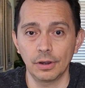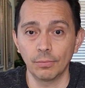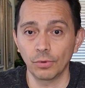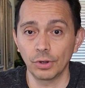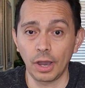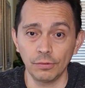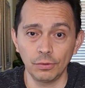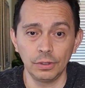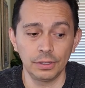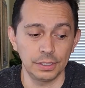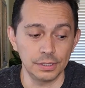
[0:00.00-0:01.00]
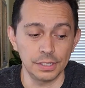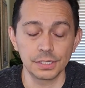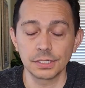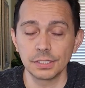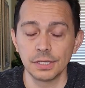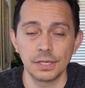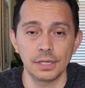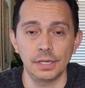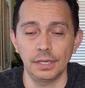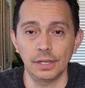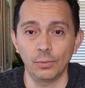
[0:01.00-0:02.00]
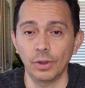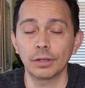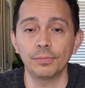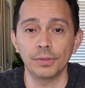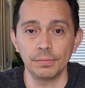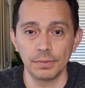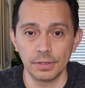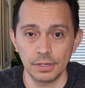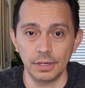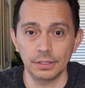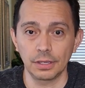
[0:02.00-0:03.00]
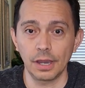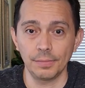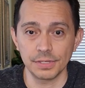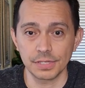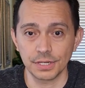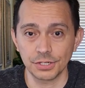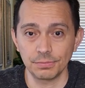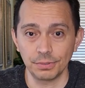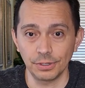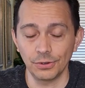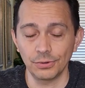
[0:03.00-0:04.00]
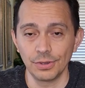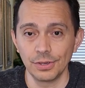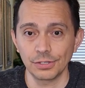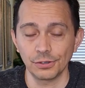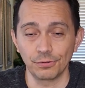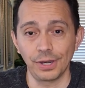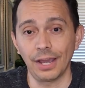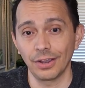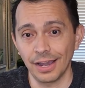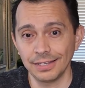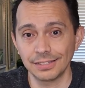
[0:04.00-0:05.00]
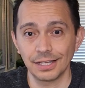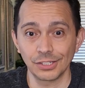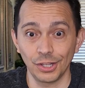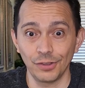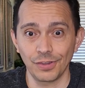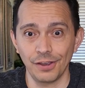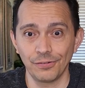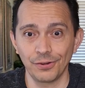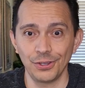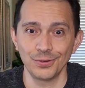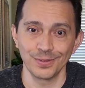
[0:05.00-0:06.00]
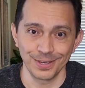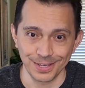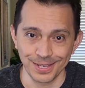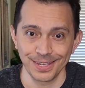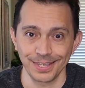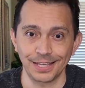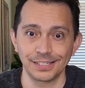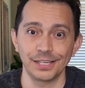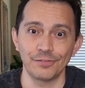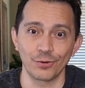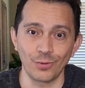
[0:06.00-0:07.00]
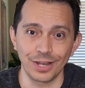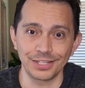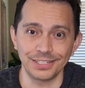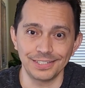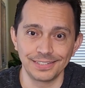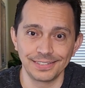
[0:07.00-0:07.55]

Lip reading: more novel than this, and I welcome them in the comment section below. So for now, guys, that's all I've got for you. Thanks again for watching.